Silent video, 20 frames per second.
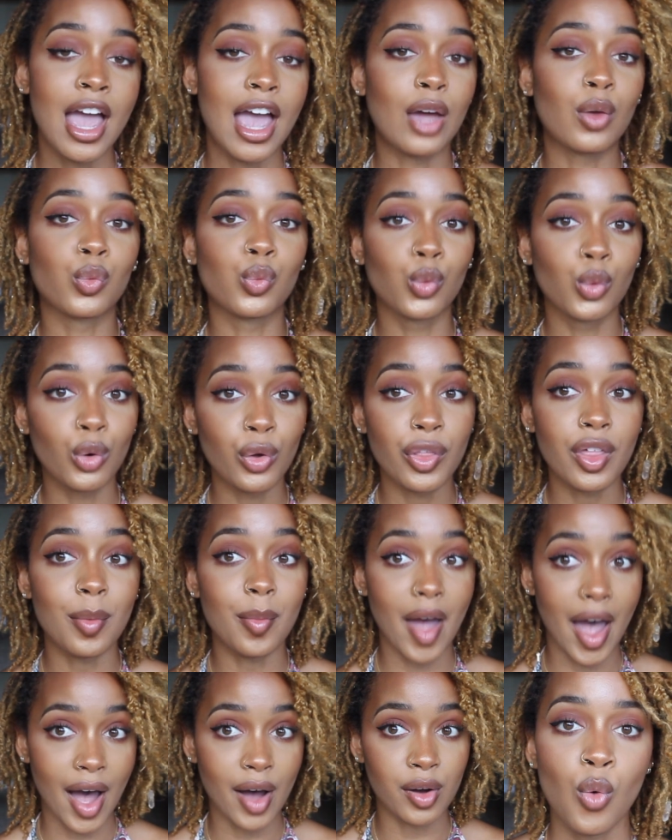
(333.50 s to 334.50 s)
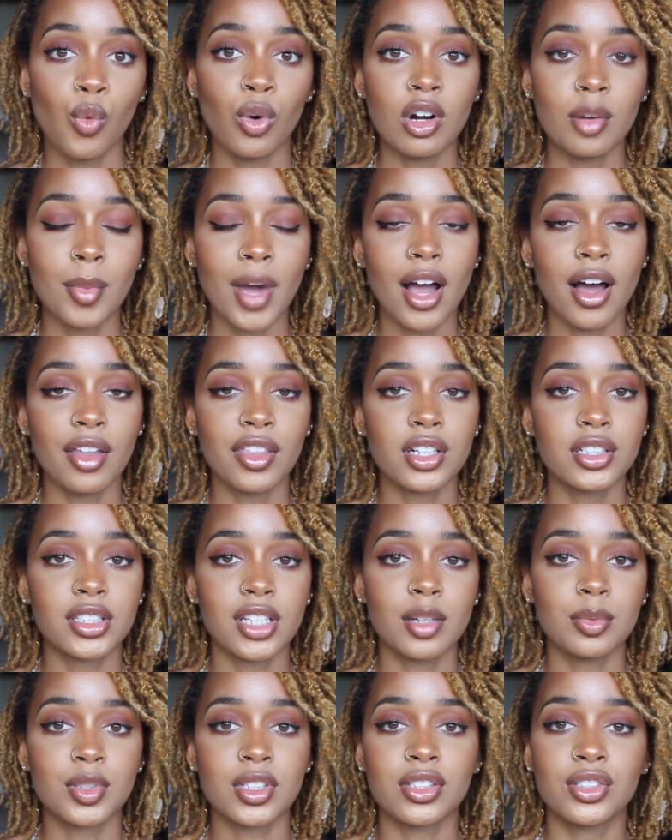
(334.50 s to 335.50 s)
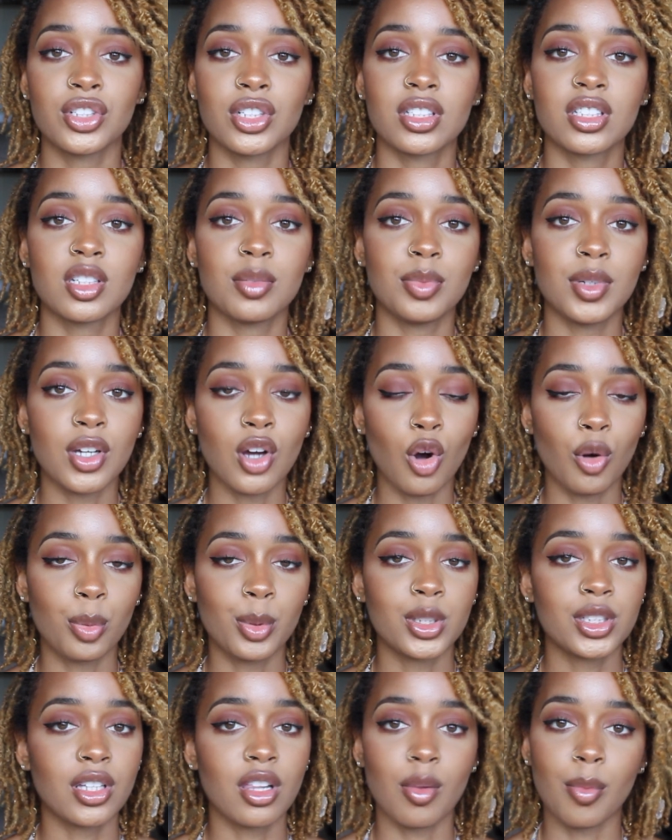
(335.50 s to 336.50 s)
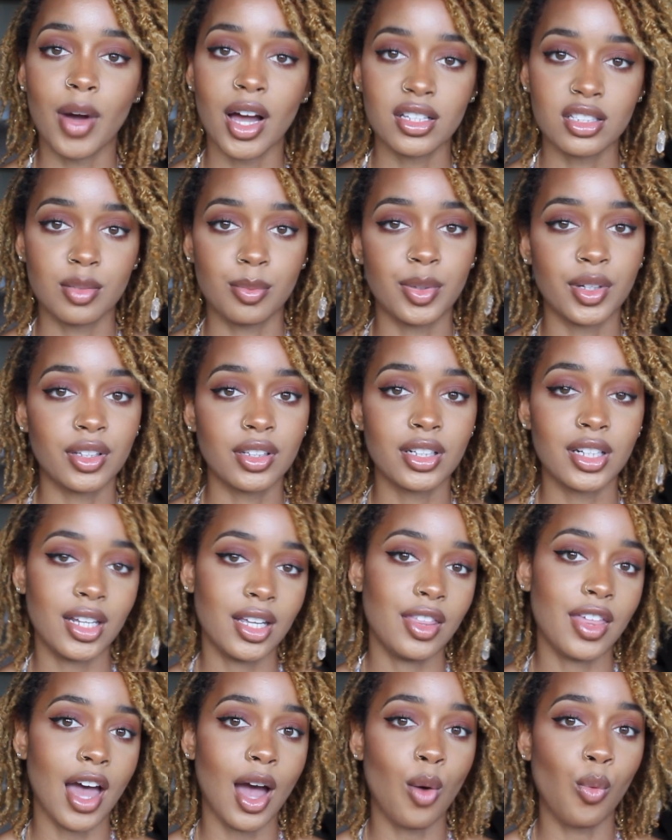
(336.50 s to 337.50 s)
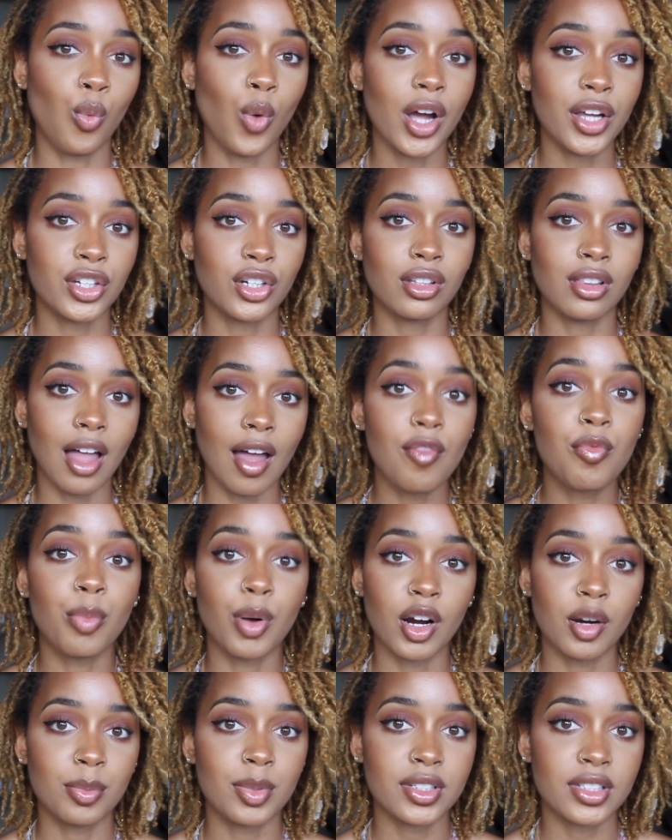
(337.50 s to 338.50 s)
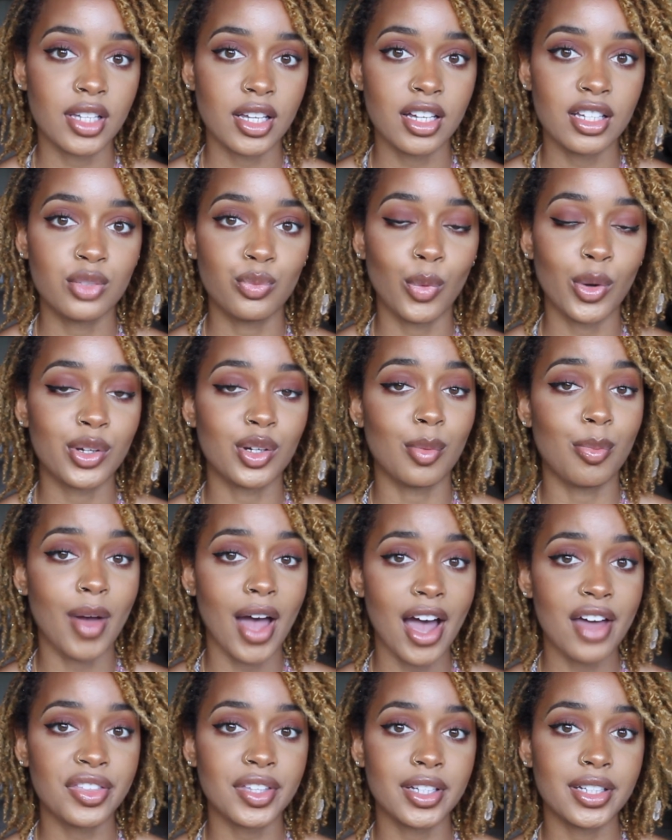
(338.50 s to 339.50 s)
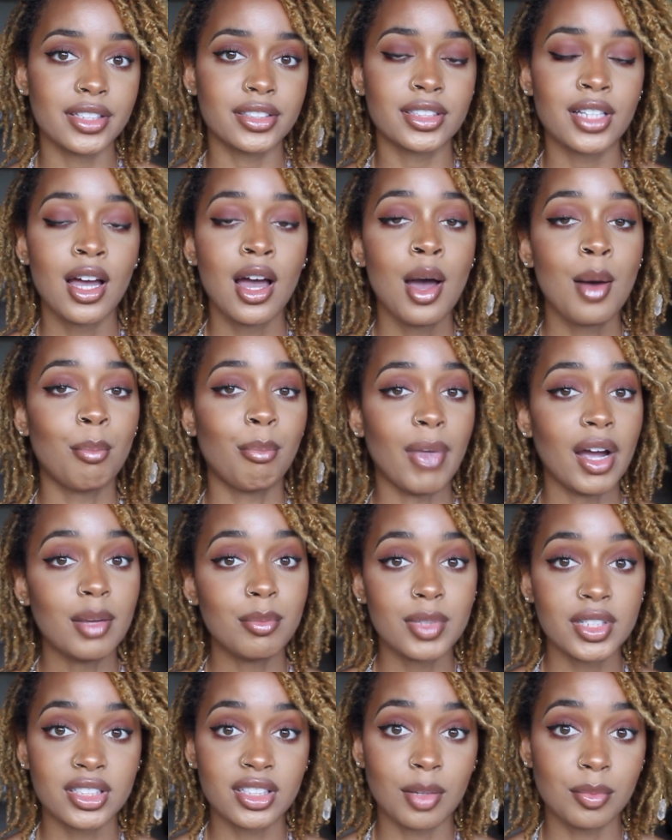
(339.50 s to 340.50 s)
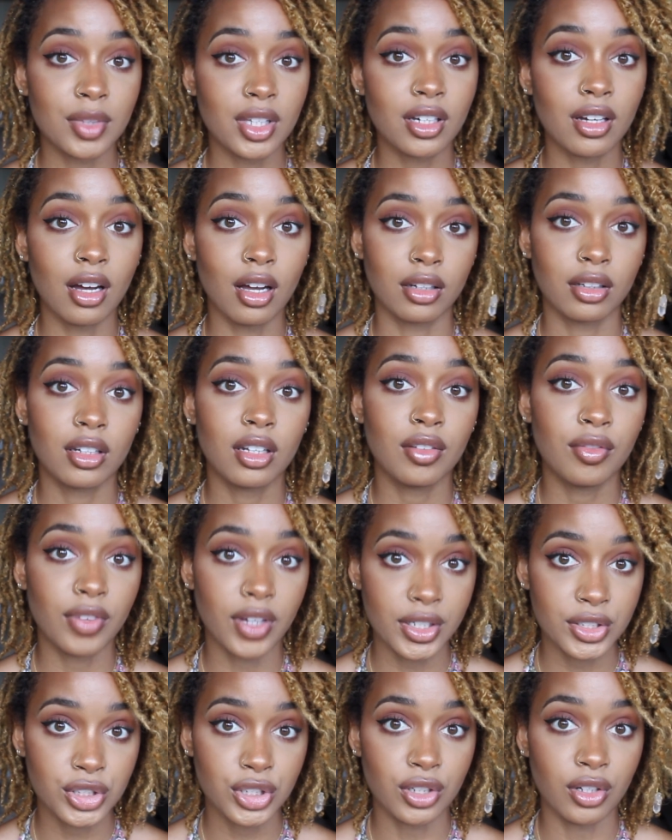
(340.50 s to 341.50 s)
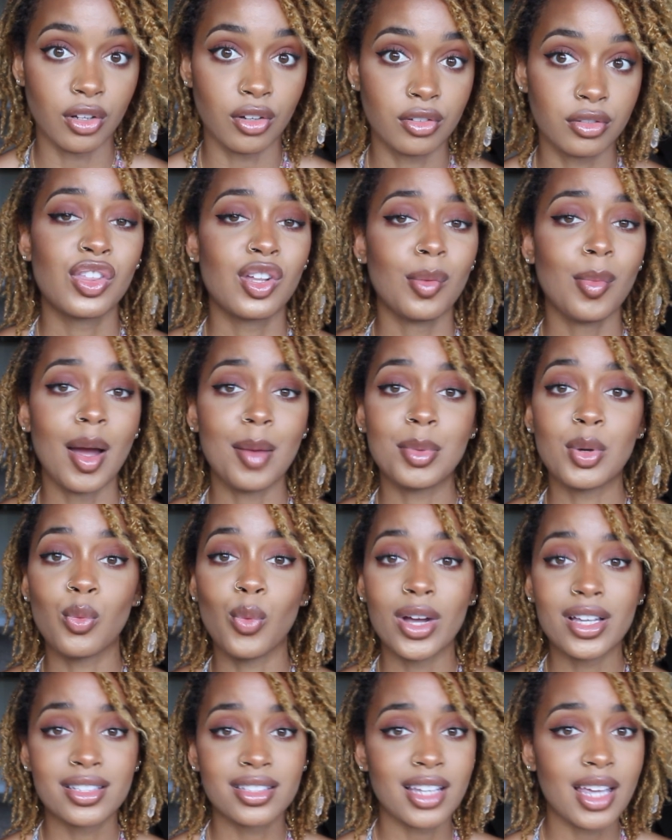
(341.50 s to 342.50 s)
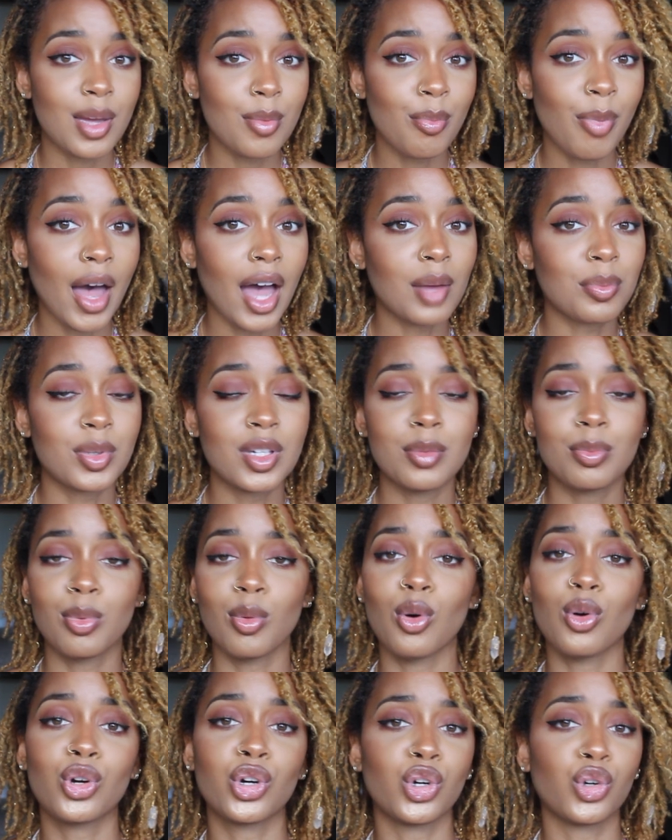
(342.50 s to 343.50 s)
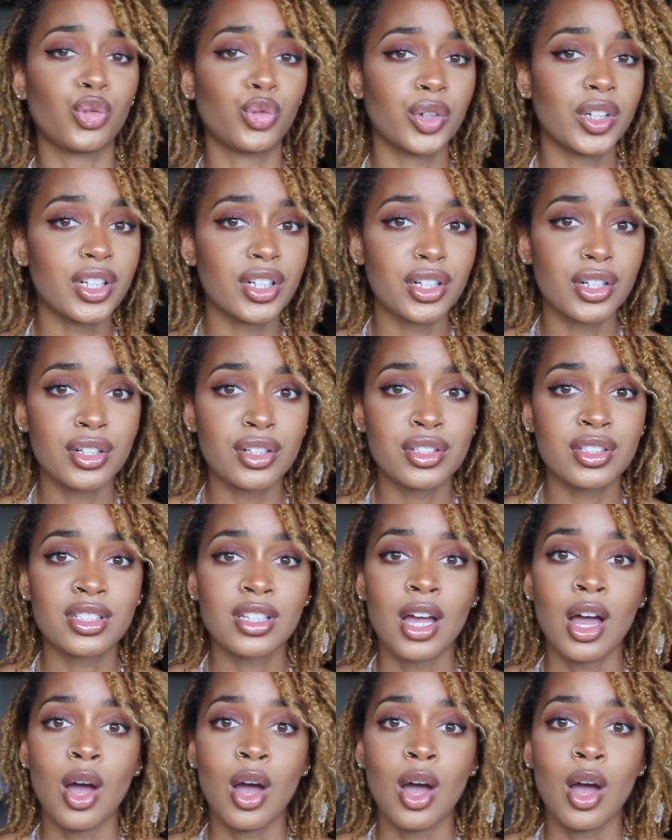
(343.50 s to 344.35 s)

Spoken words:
and rule them out. One of my other tips is just to be open to the possibility that what your life purpose is, what your path is, might be something unconventional. There might be ways to impact people, careers,